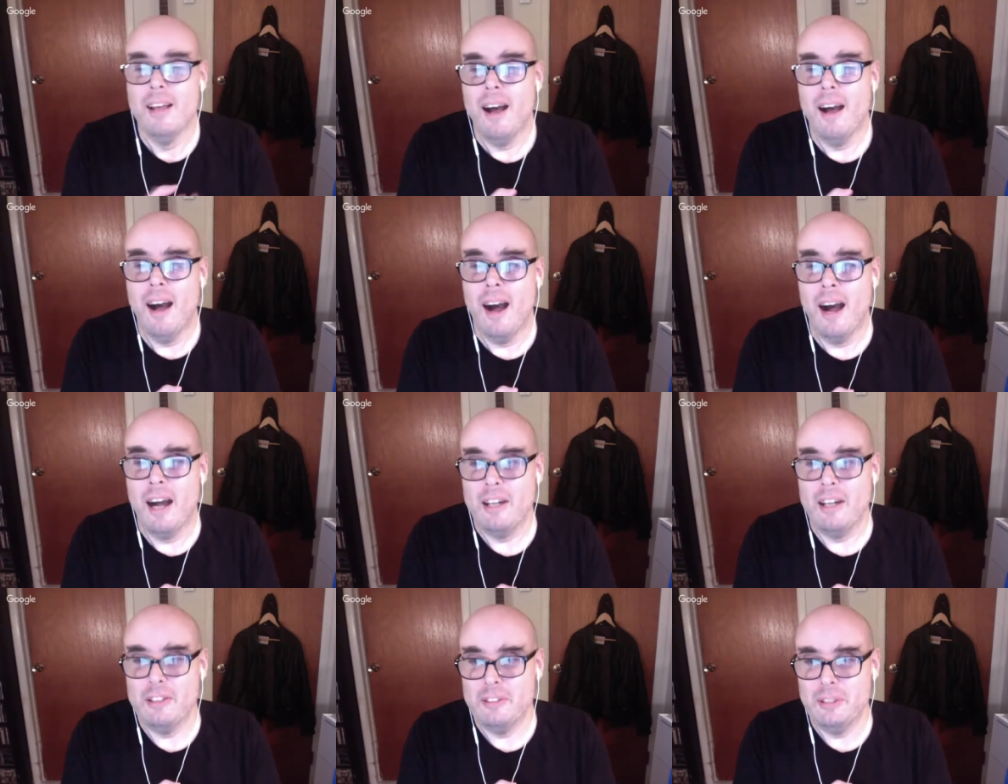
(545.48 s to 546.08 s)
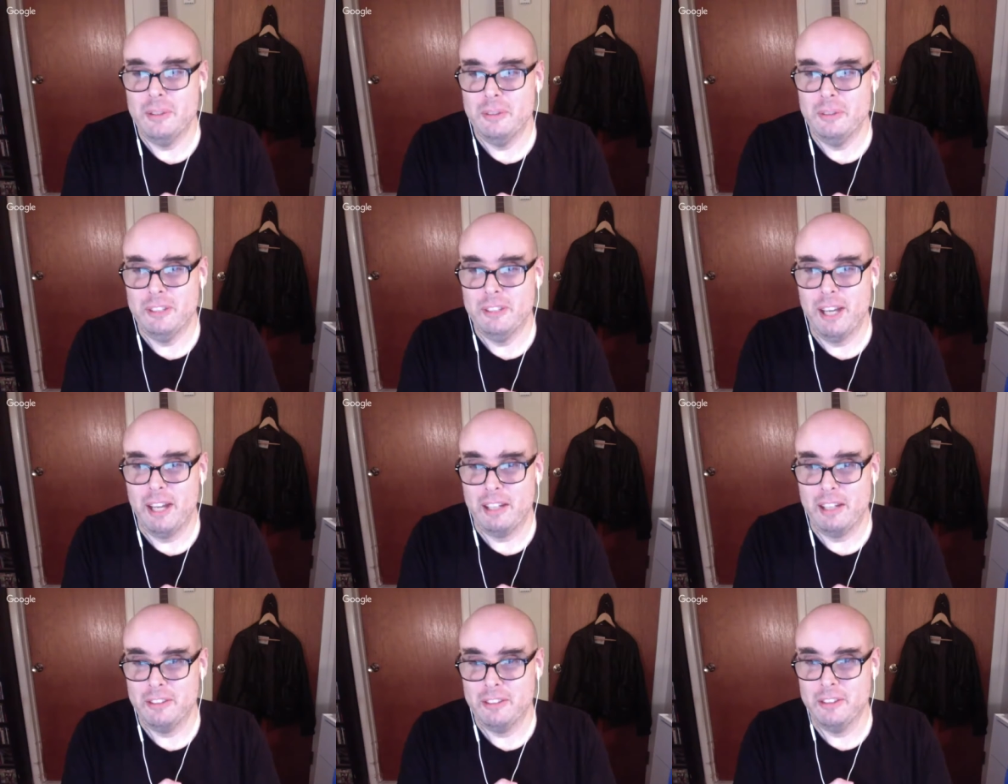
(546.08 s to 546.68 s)
On to
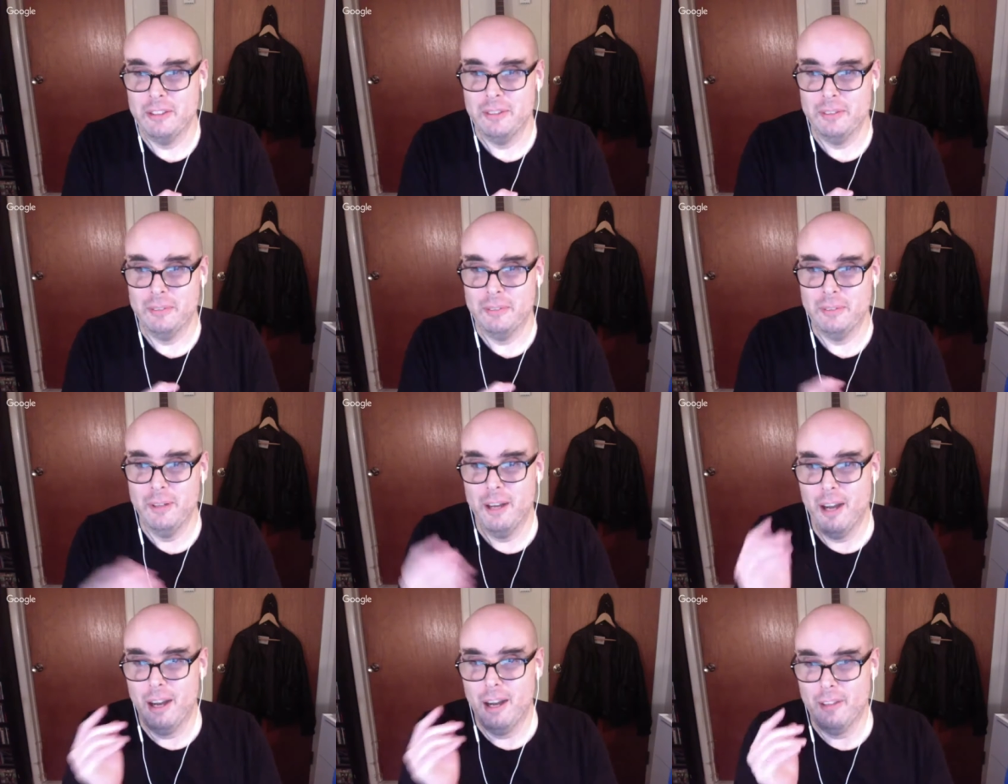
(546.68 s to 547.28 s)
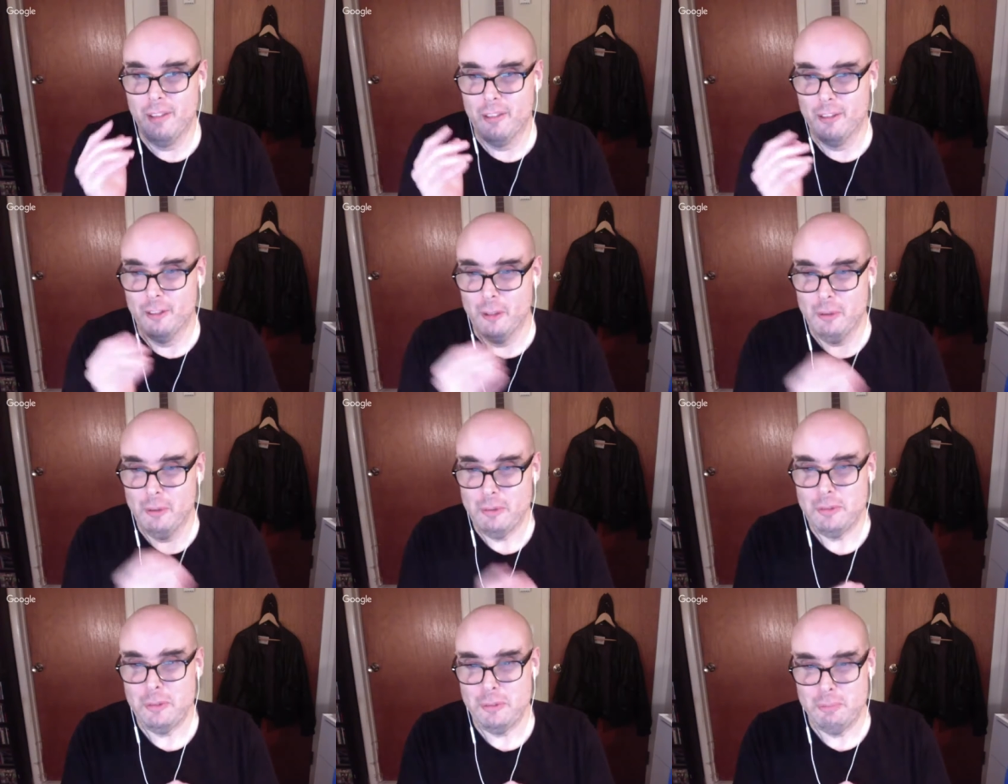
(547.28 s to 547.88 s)
track 2, The
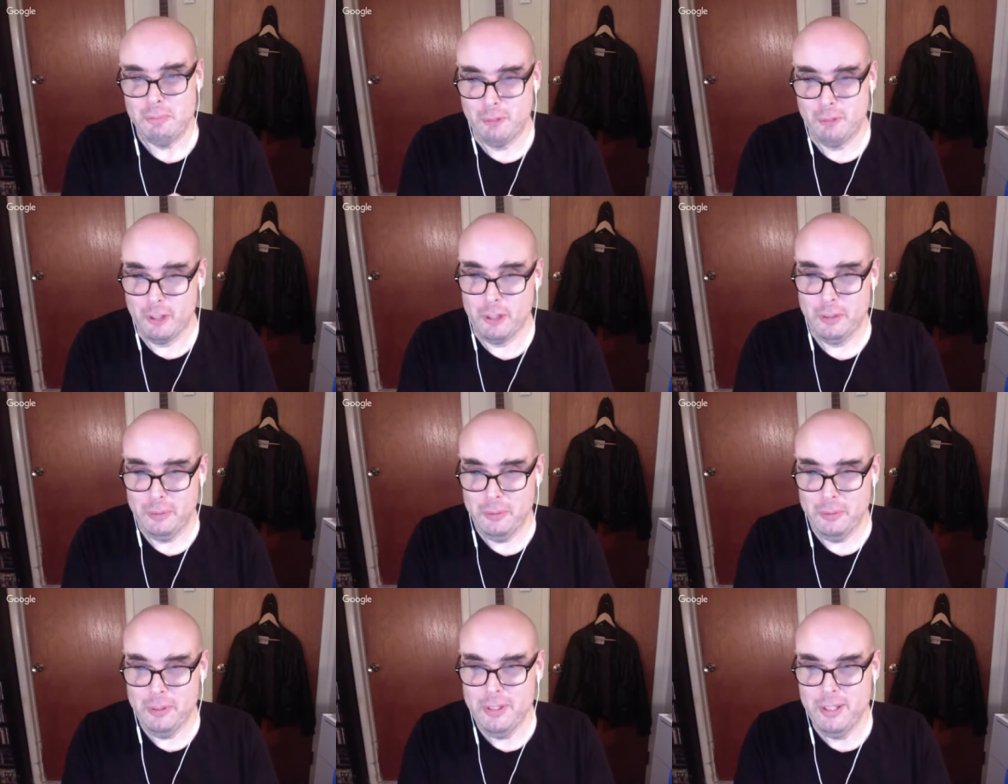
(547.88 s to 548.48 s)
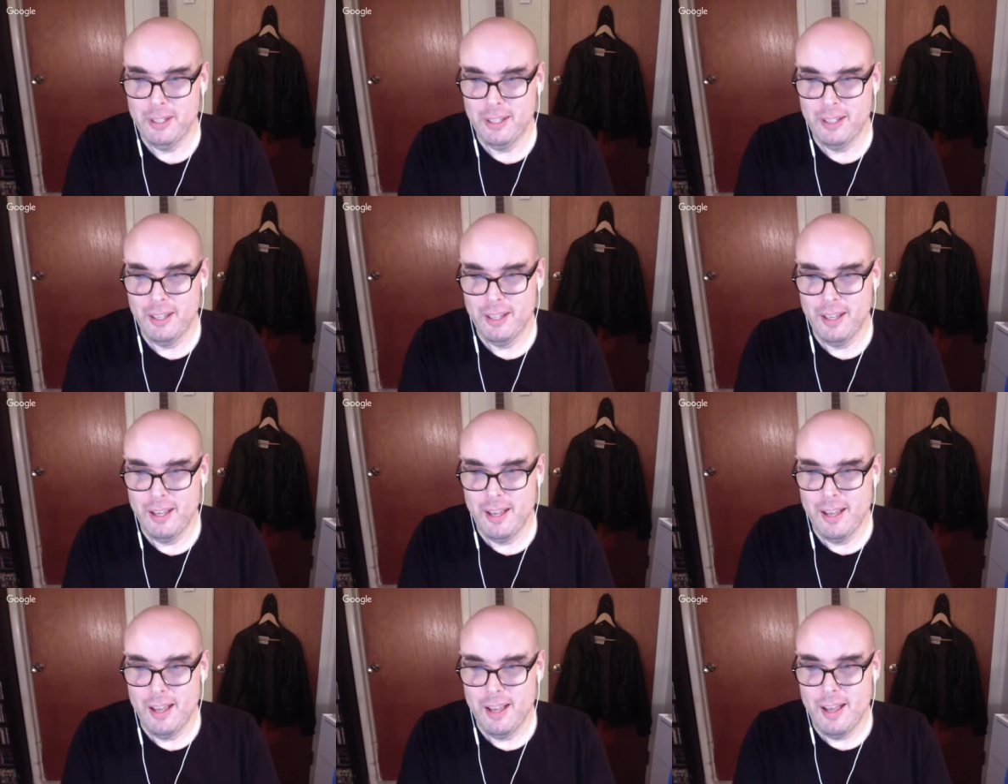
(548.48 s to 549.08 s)
Lonesome Road.
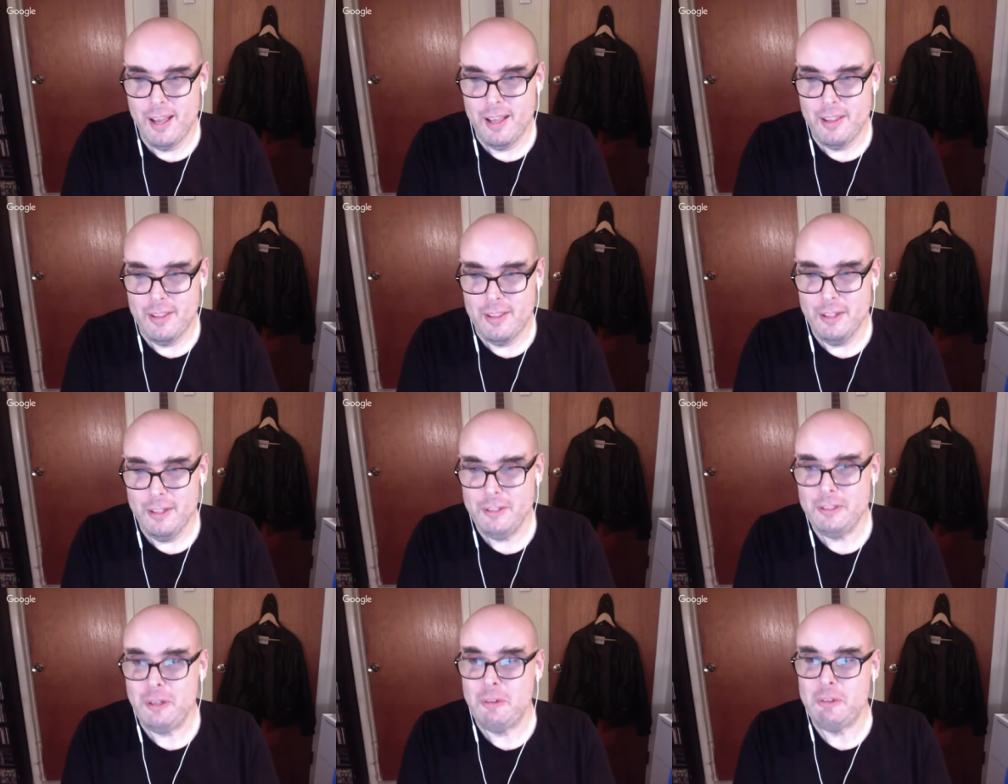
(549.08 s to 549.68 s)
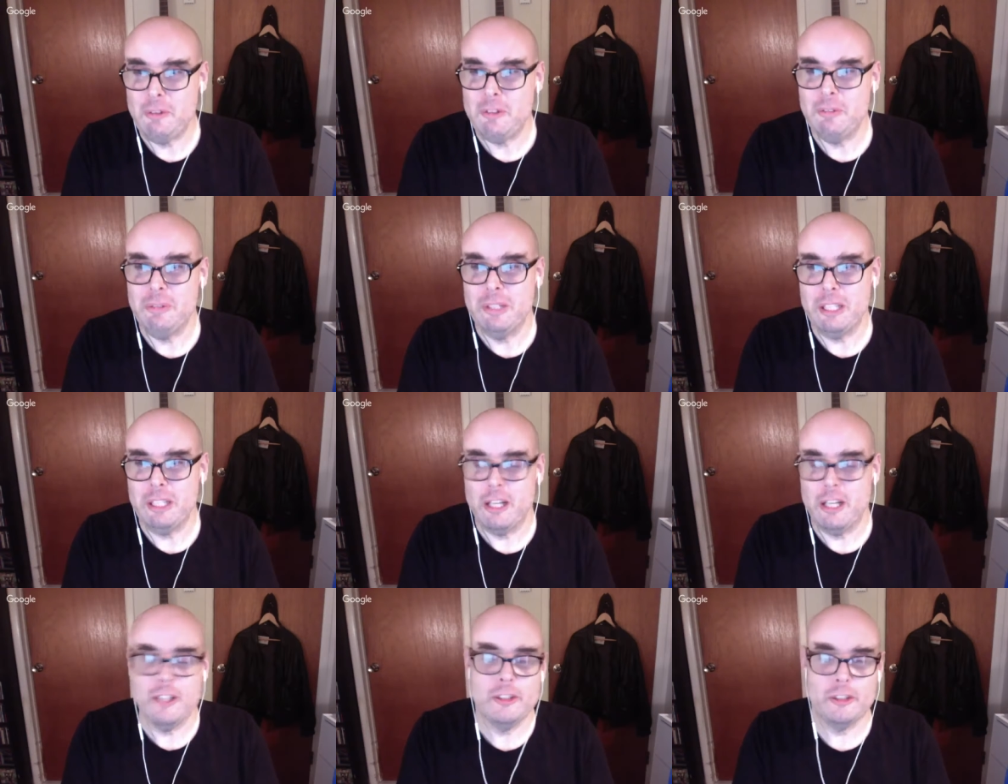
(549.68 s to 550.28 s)
This goes a bit
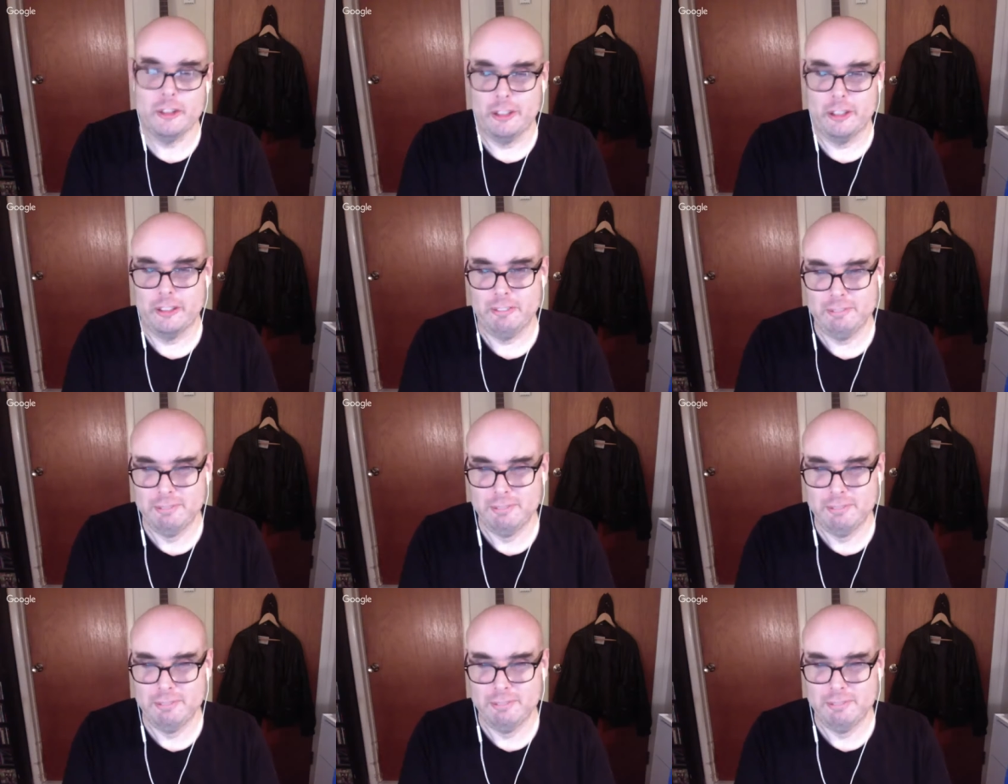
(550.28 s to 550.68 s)
country,